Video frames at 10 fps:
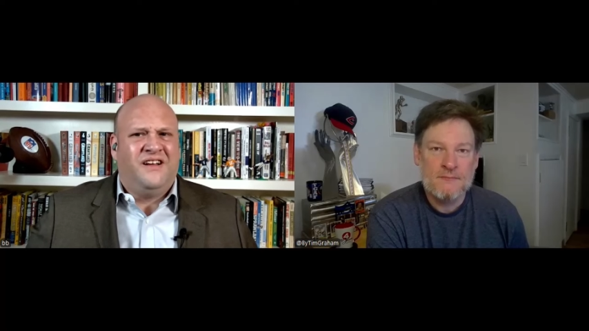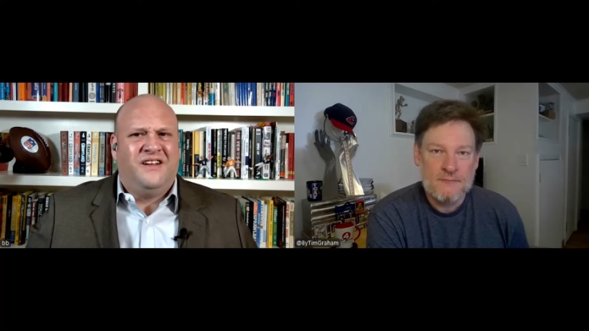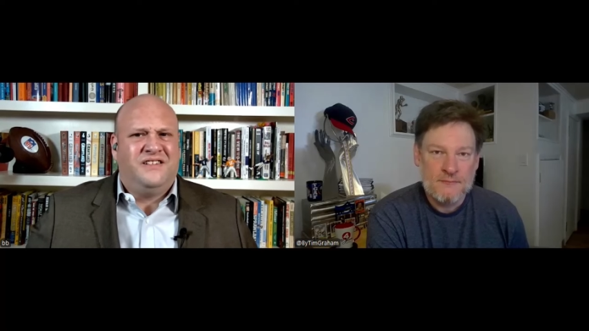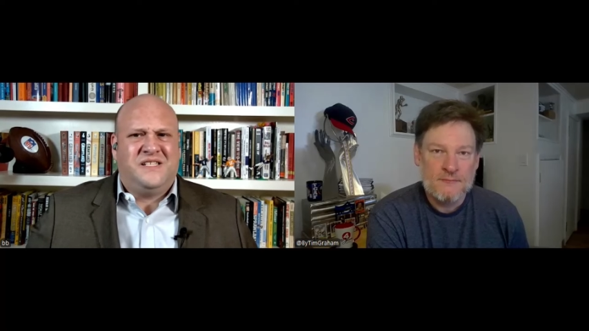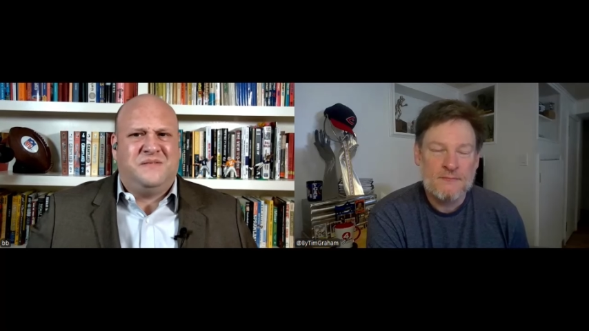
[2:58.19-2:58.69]

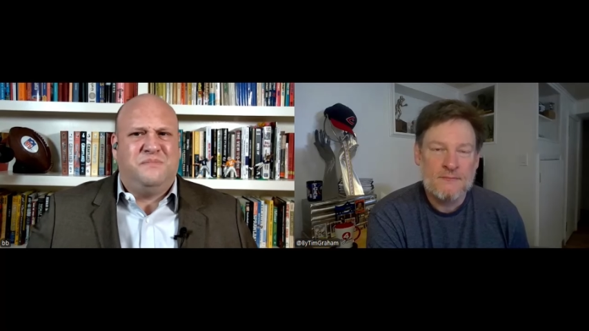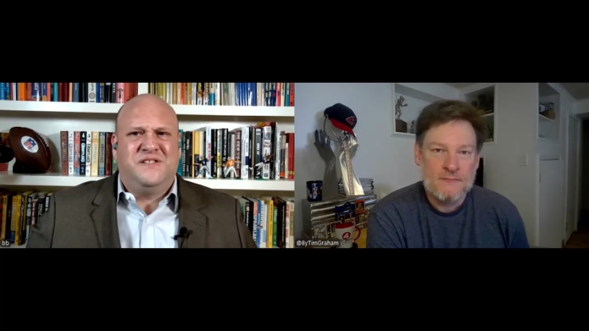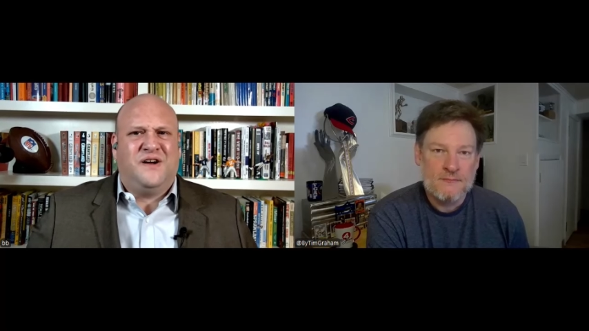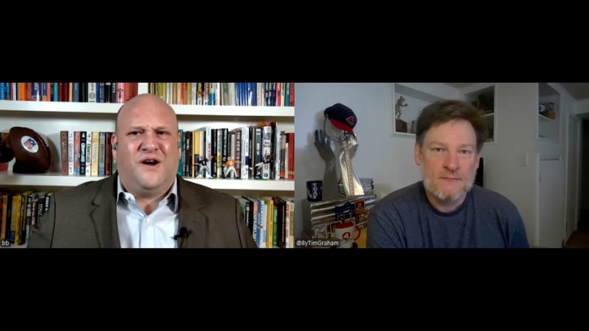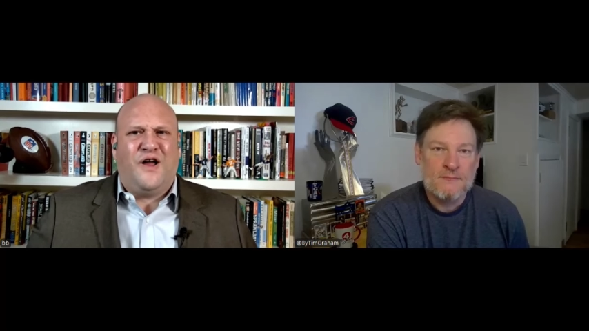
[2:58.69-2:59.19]
Speaker 1: just
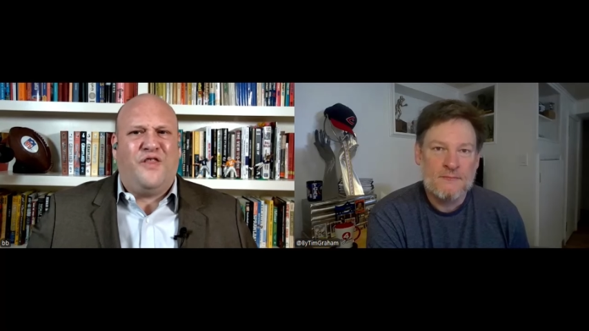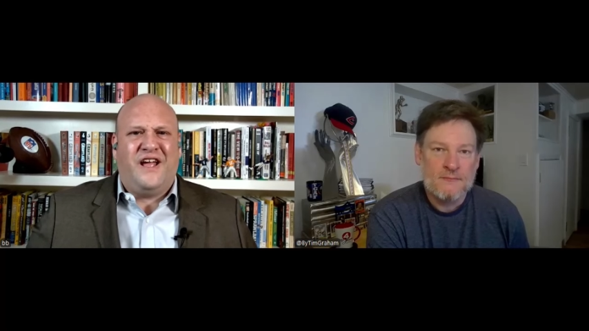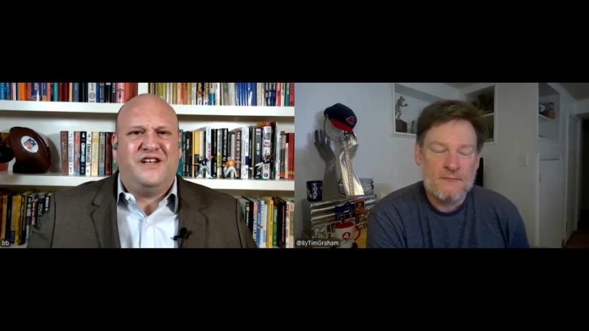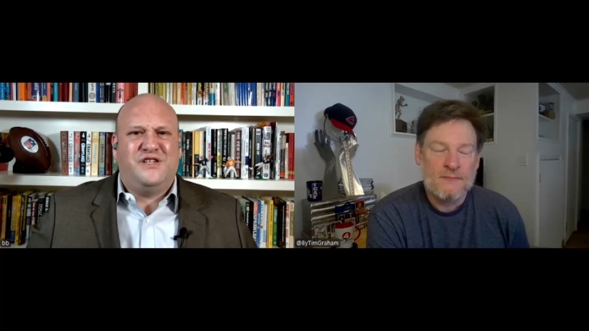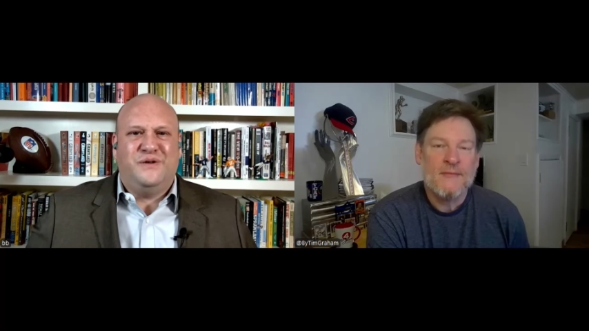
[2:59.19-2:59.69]
bizarre thing
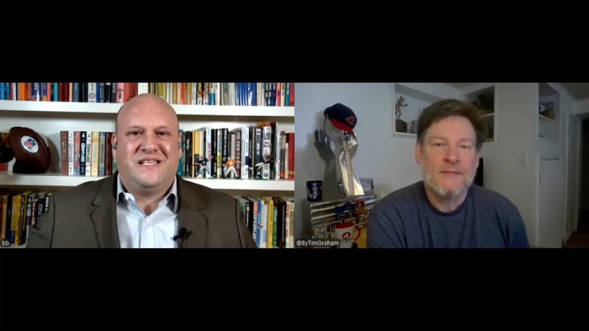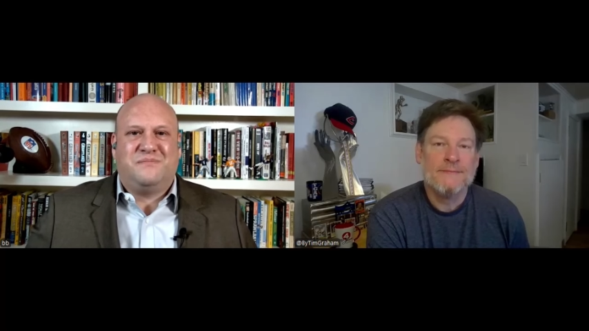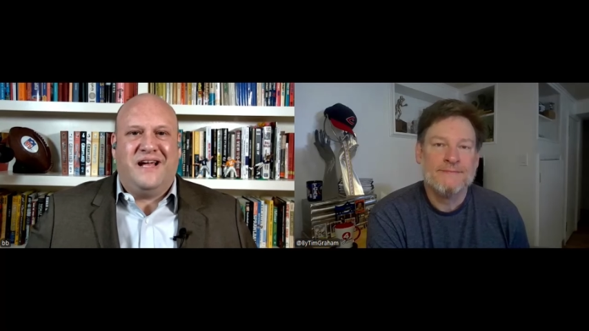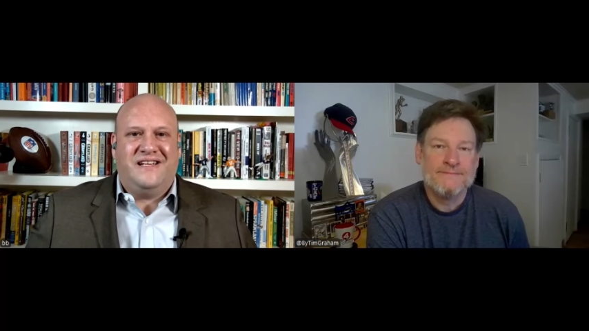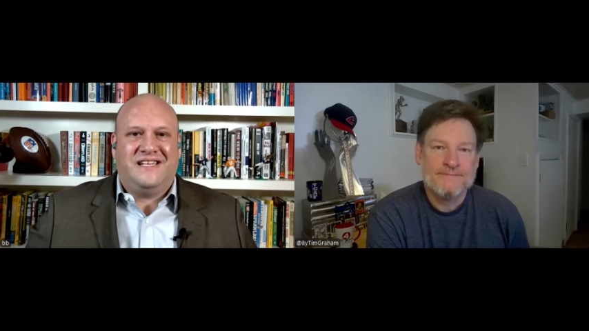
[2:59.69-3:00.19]
to
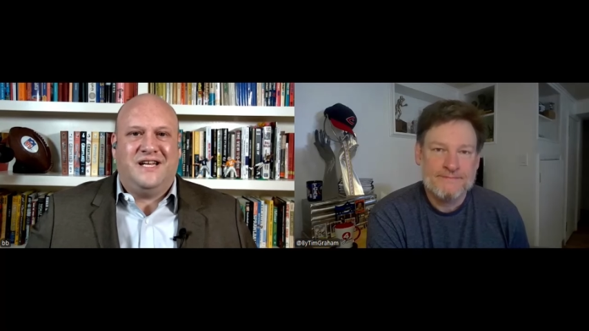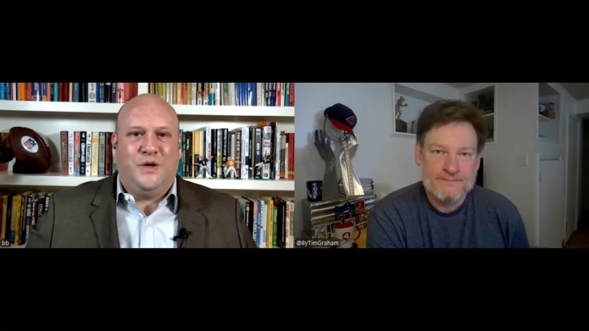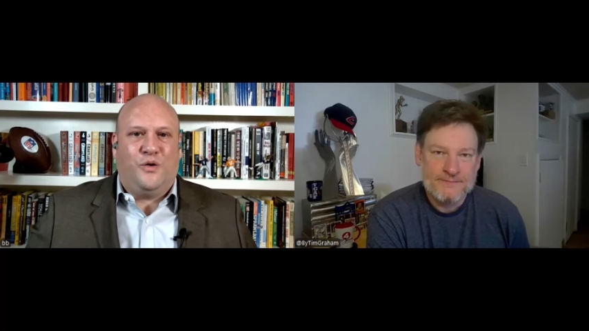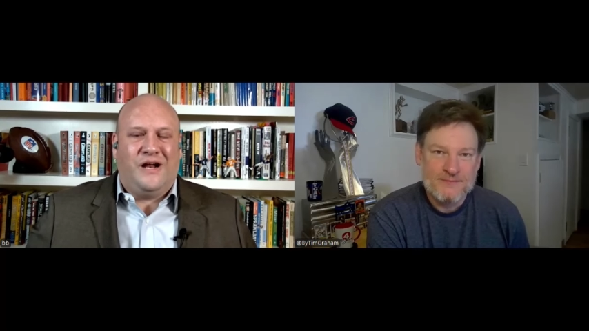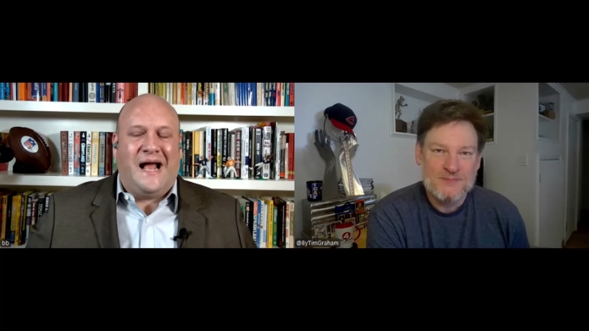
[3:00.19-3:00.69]
explain to say that you
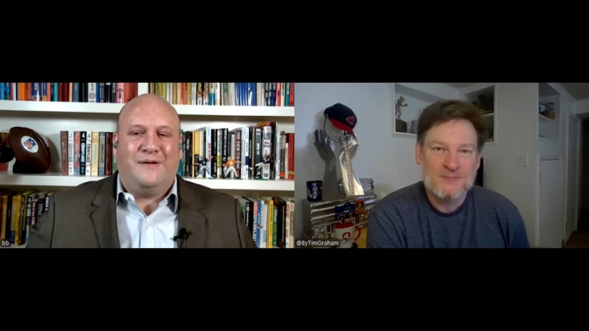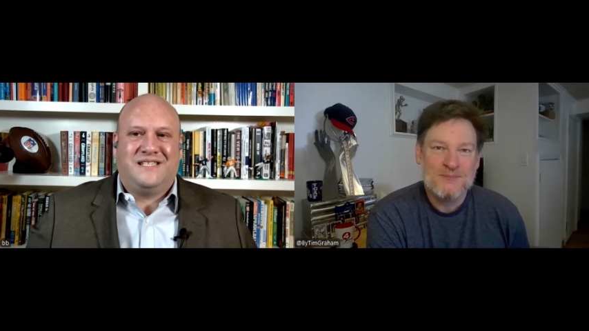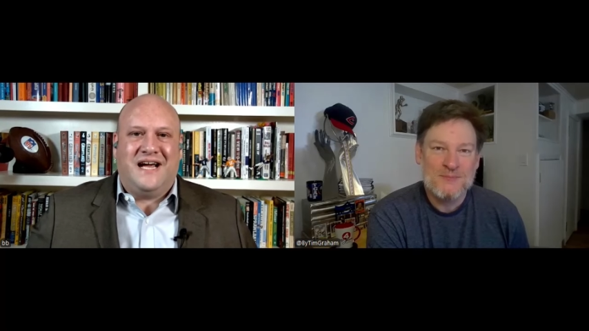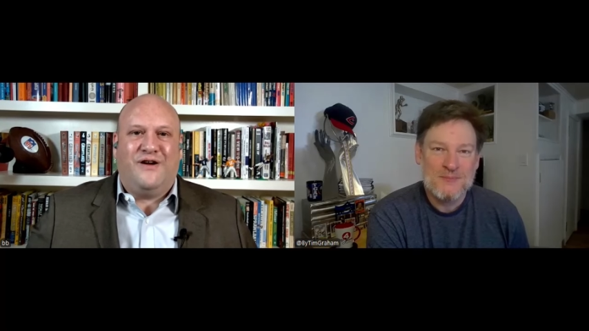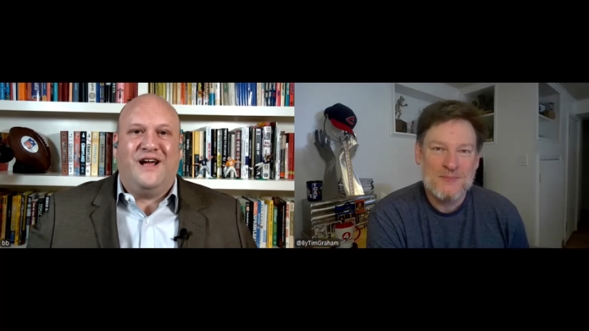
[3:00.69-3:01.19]
were an
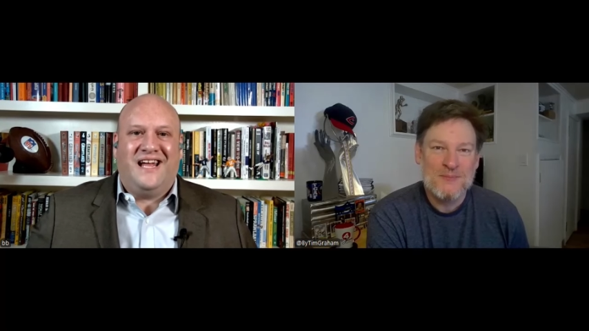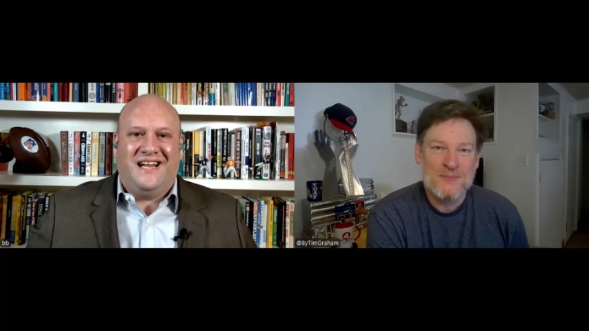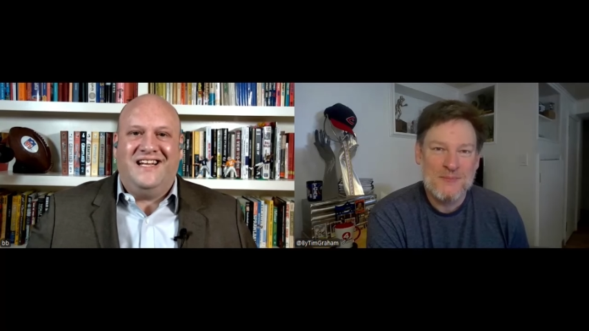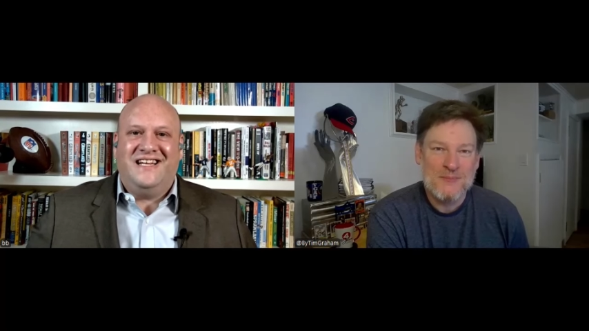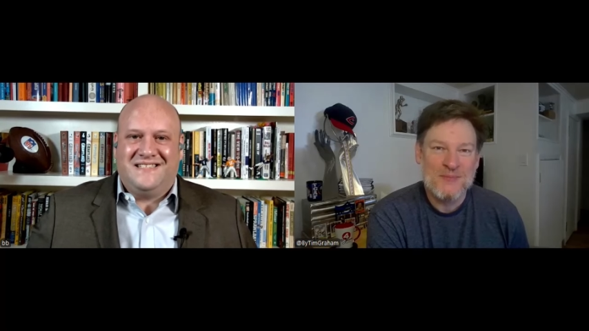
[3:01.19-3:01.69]
outsider and an
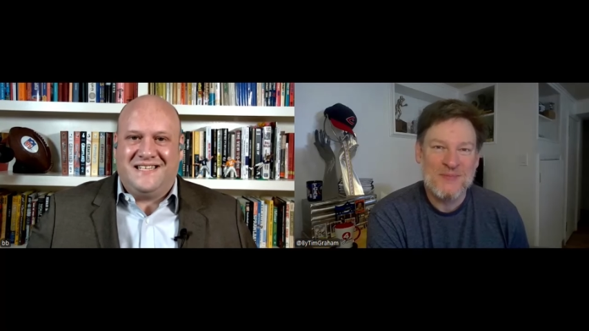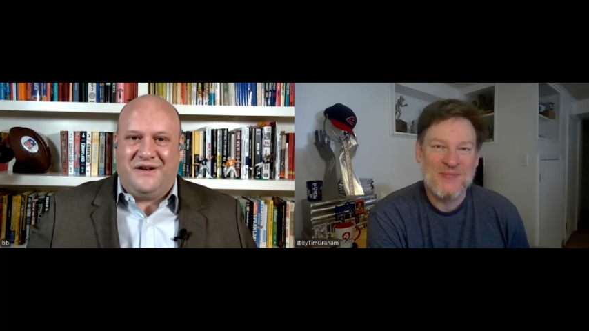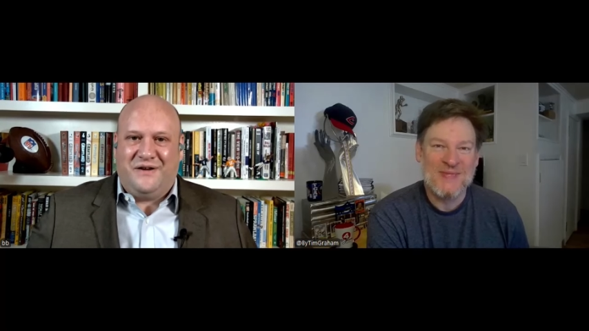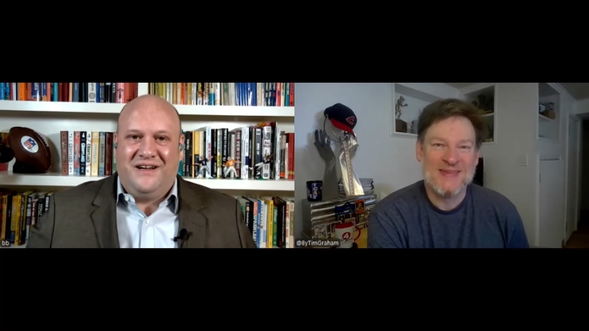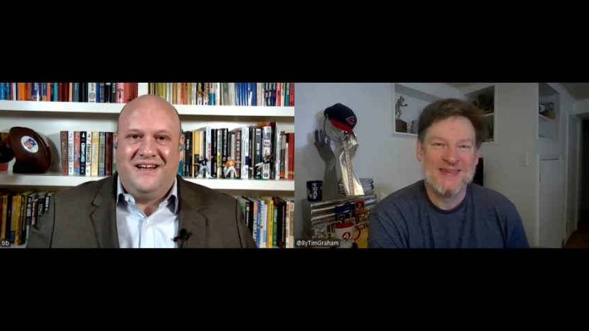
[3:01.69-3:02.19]
insider